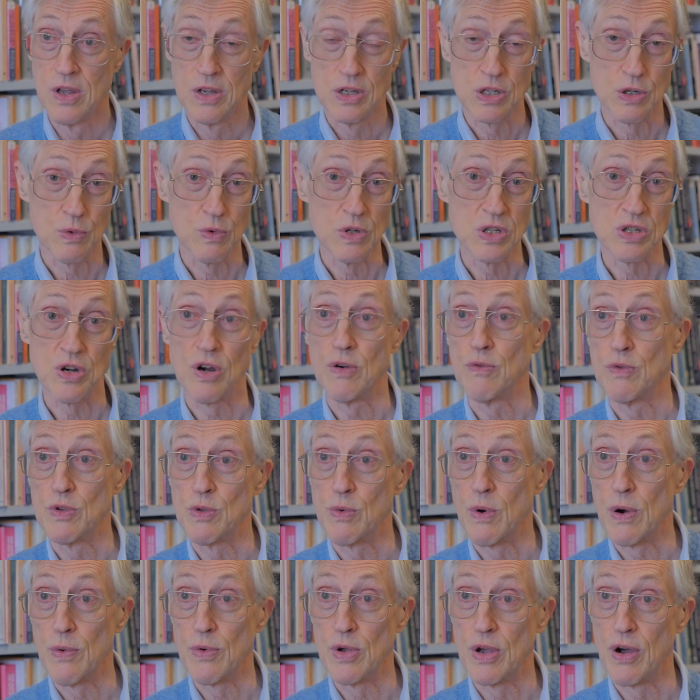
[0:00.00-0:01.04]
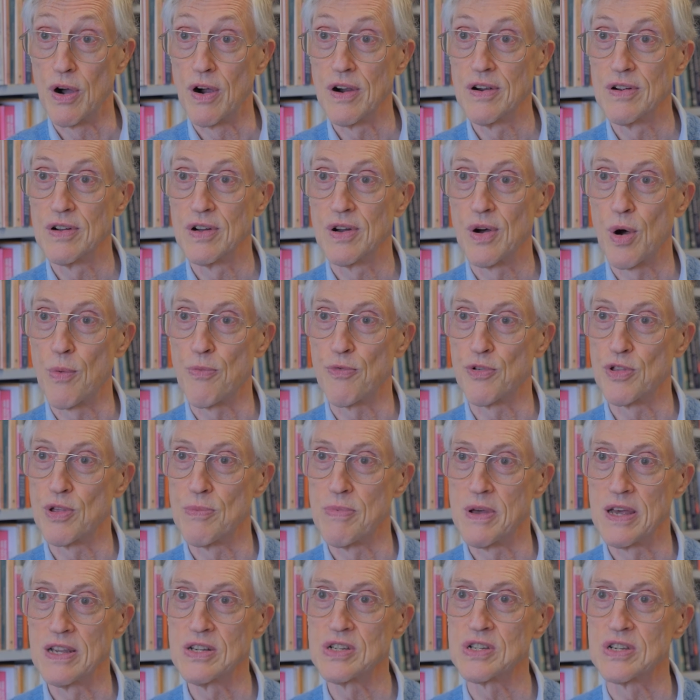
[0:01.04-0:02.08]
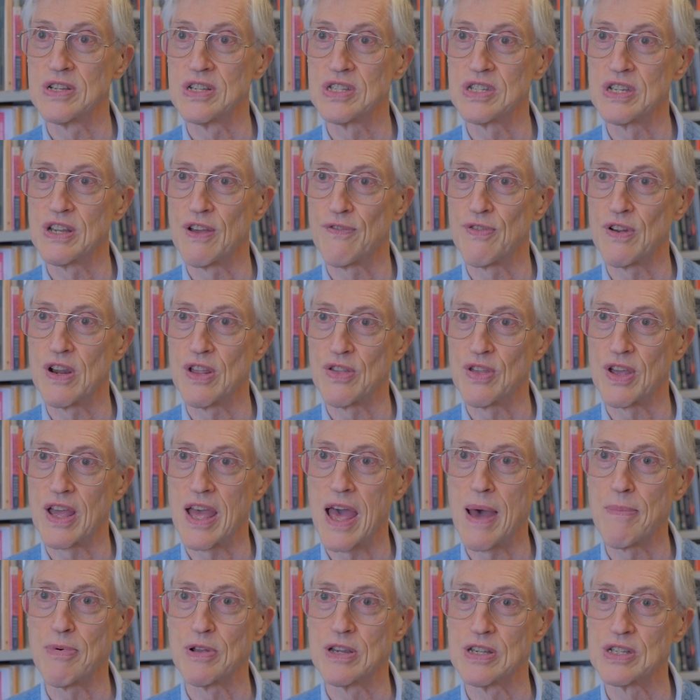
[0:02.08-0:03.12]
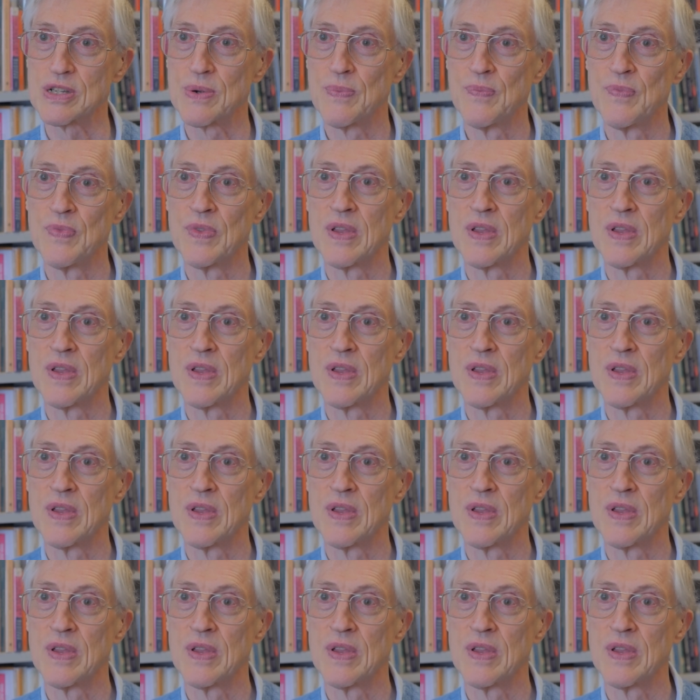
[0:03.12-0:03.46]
So we start with where we are, hope for the best, and see if anything happens.